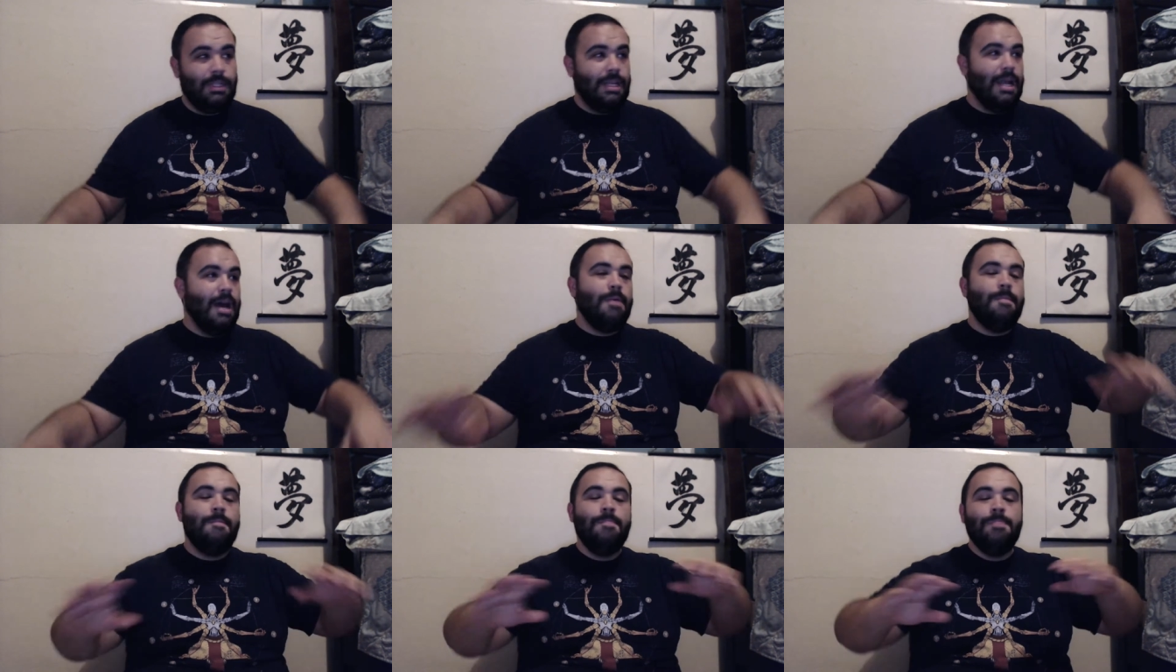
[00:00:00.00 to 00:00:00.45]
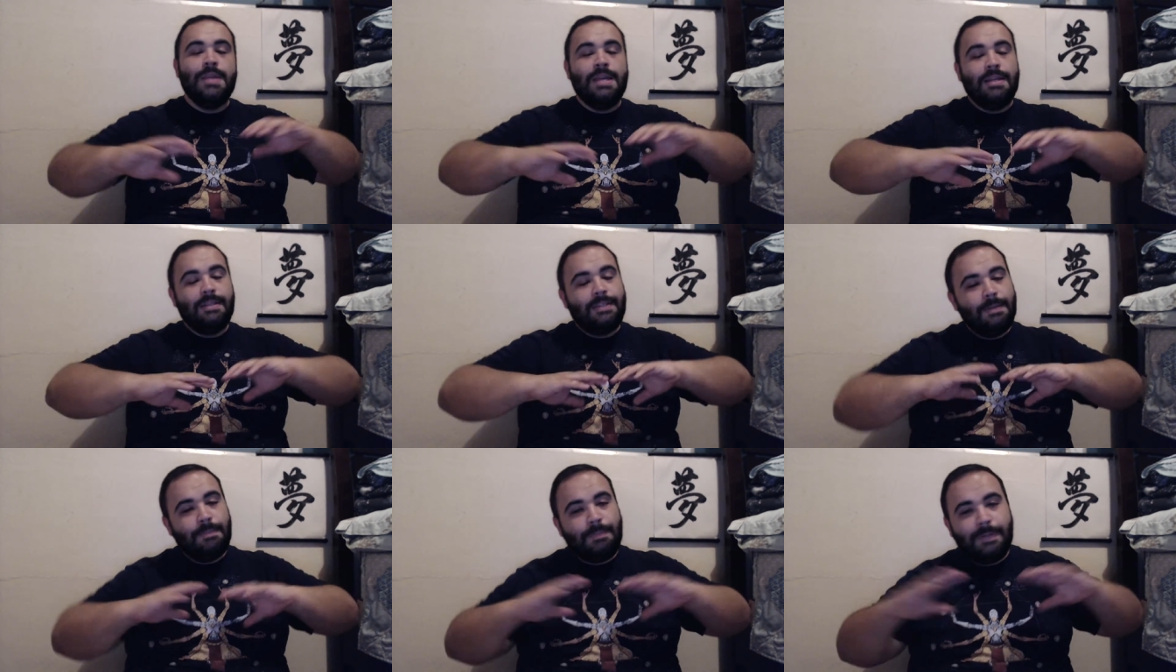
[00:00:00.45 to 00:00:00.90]
Now,
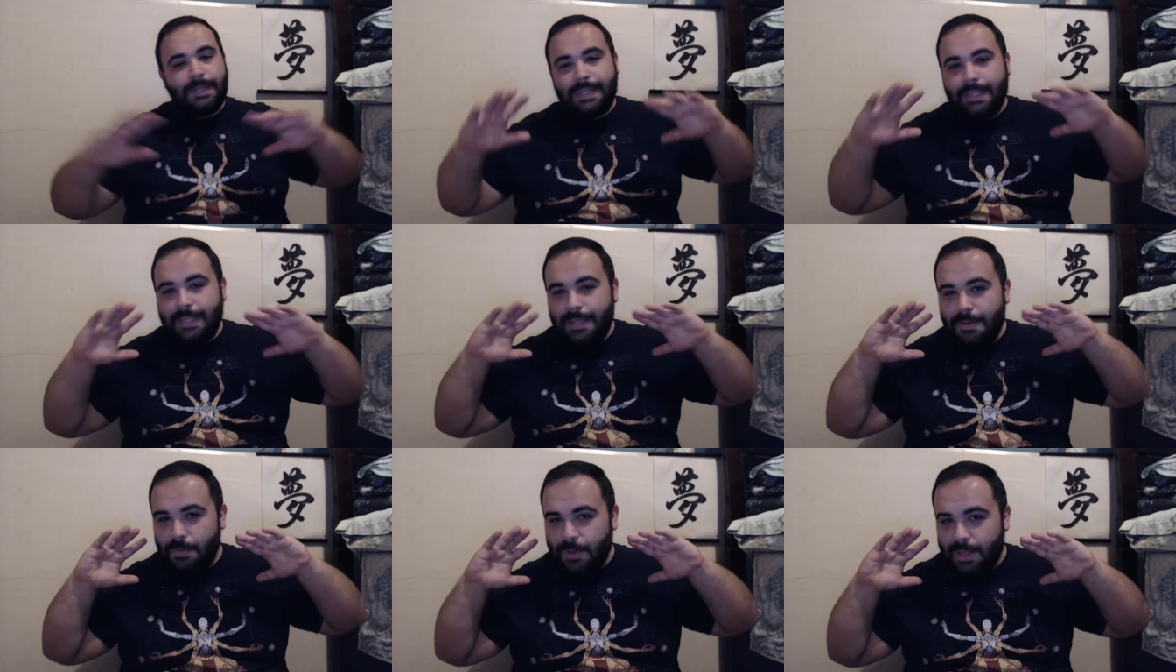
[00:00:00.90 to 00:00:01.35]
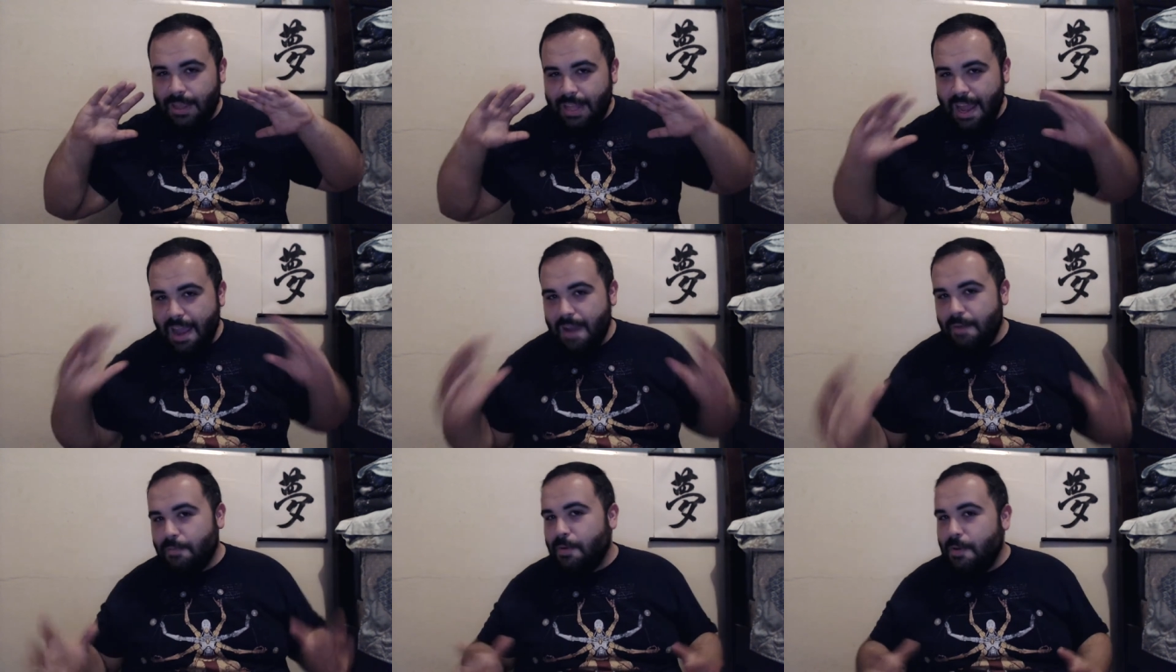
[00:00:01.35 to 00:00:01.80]
typically with
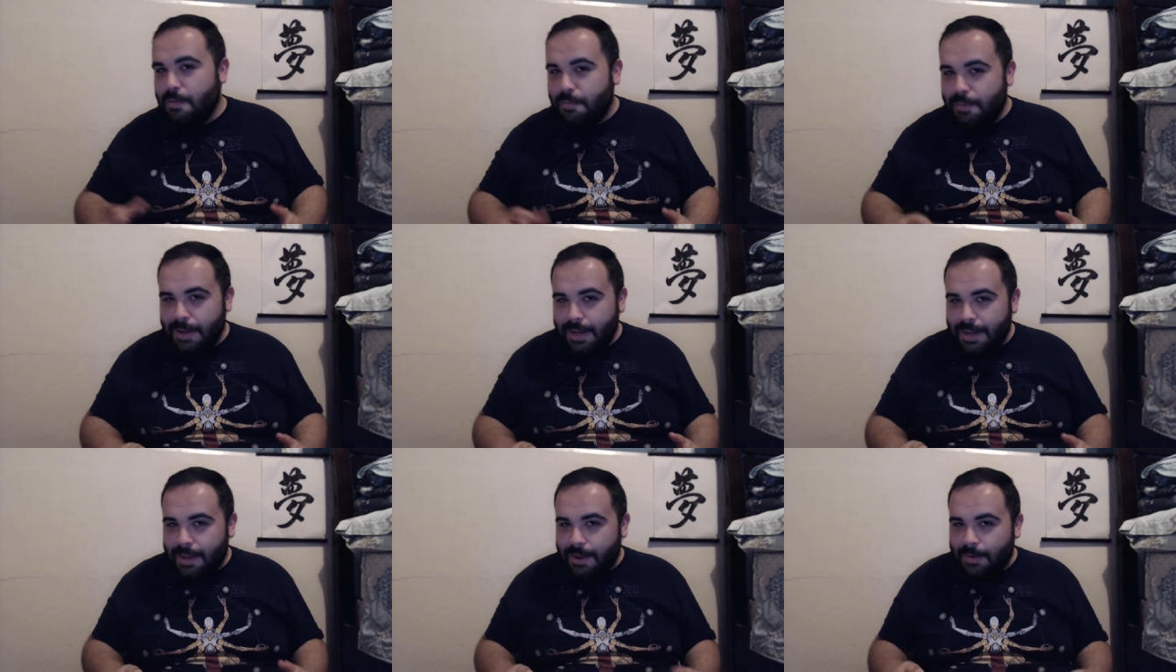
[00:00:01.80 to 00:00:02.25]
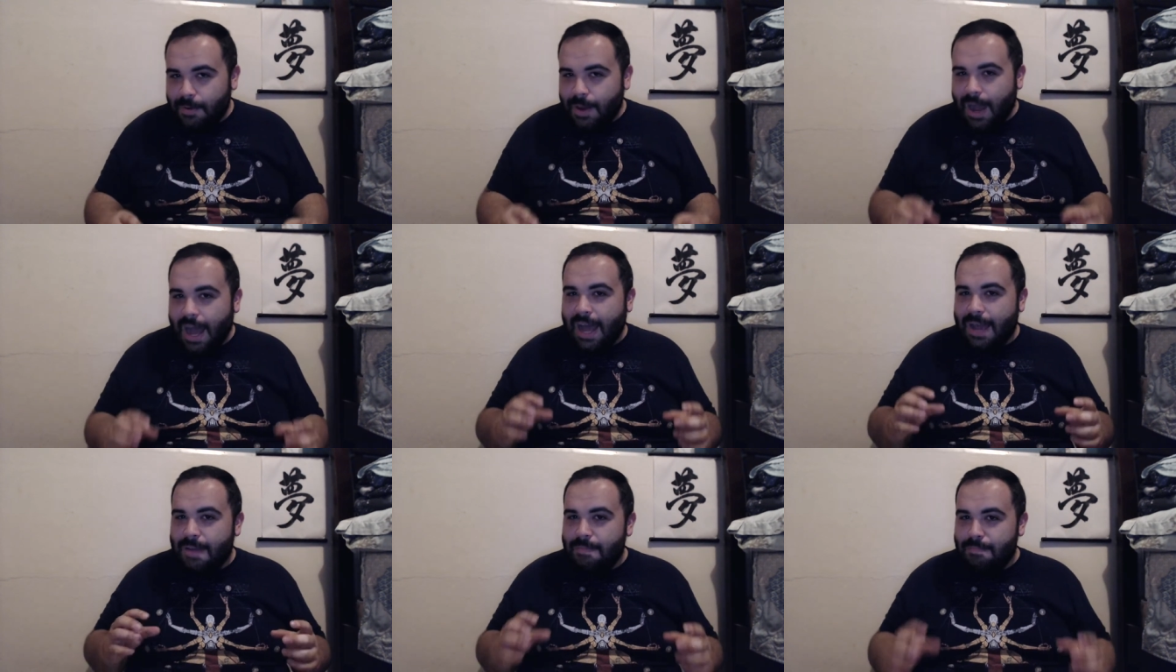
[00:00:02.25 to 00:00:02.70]
every video
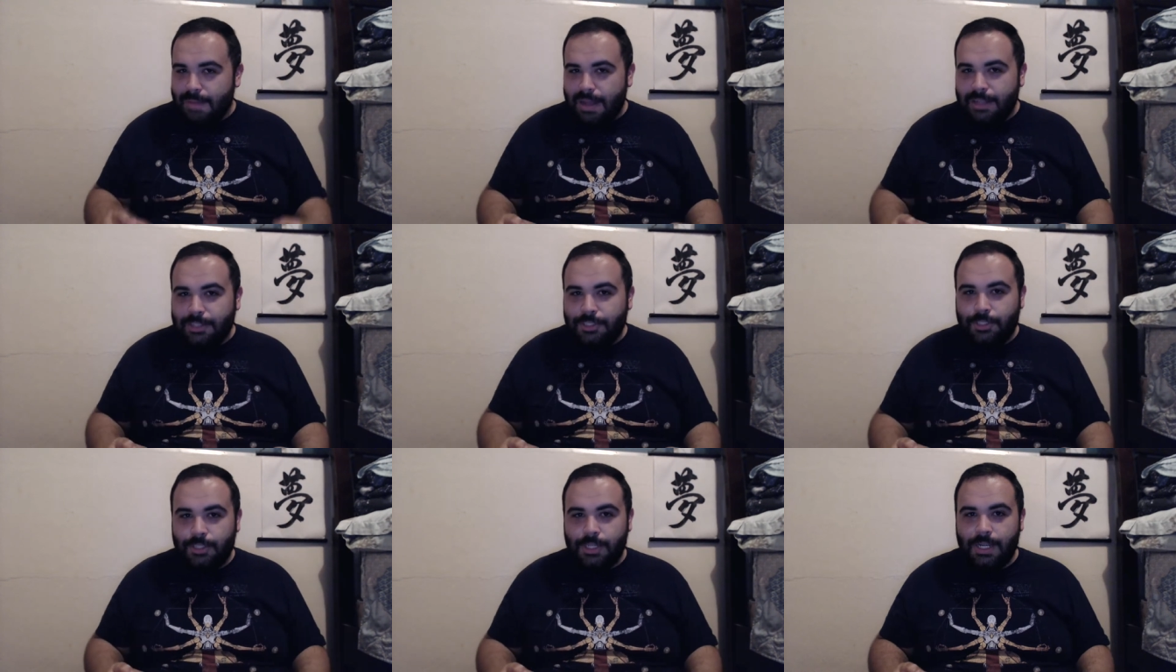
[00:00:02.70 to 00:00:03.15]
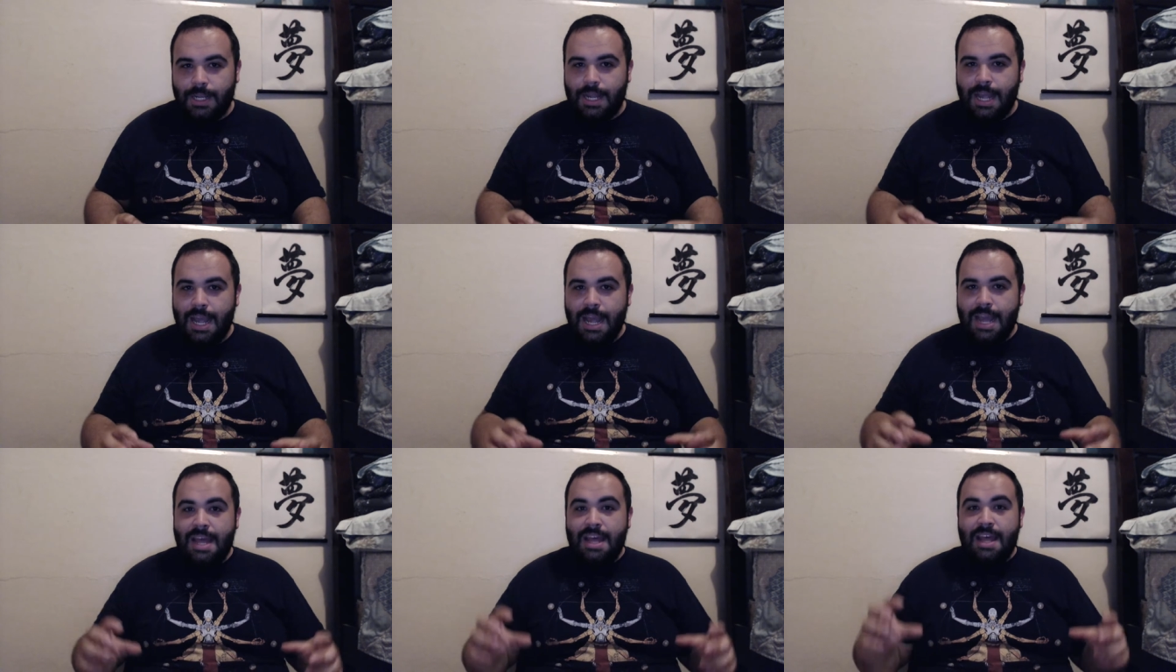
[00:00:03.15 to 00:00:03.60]
I mention
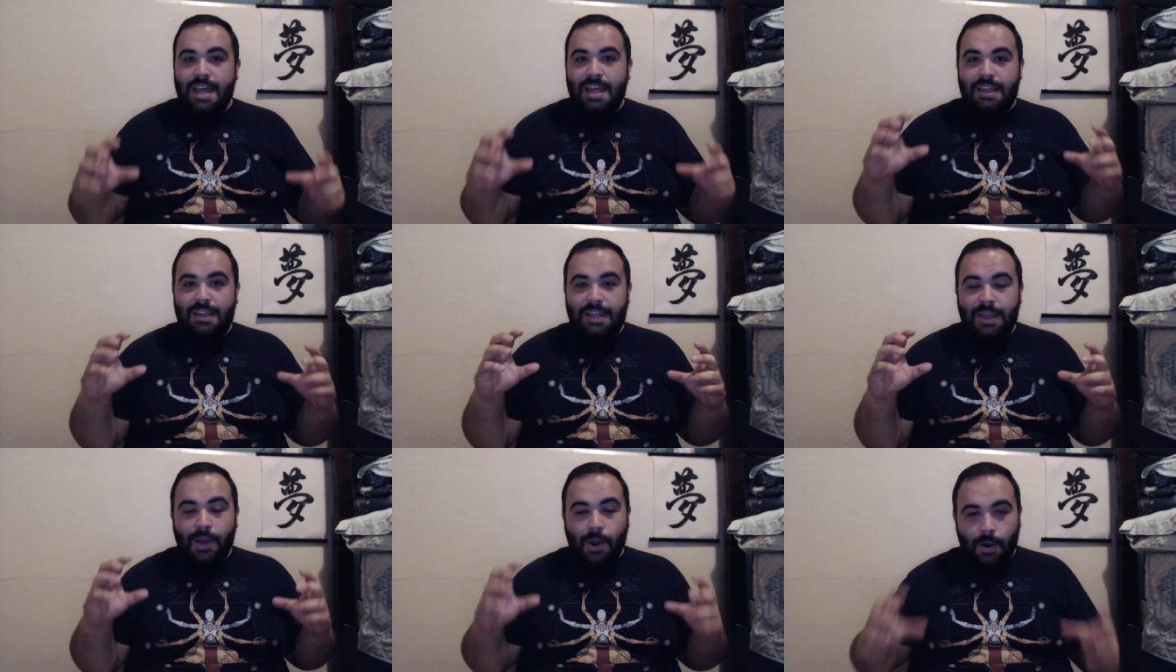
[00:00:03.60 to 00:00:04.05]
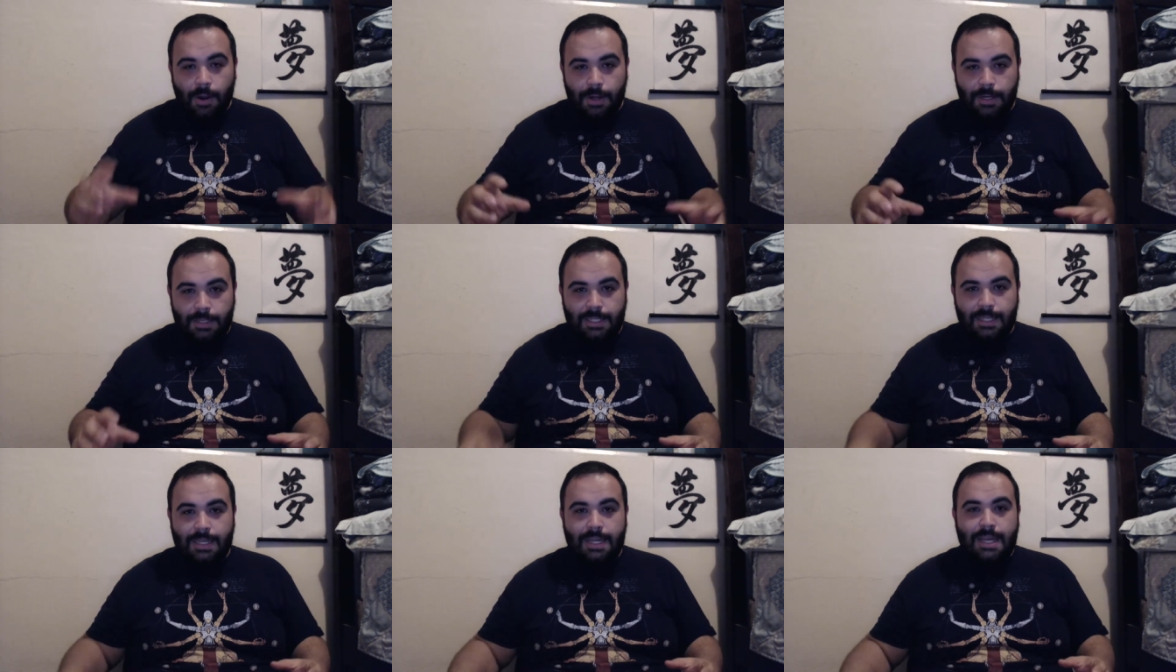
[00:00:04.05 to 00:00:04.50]
the art,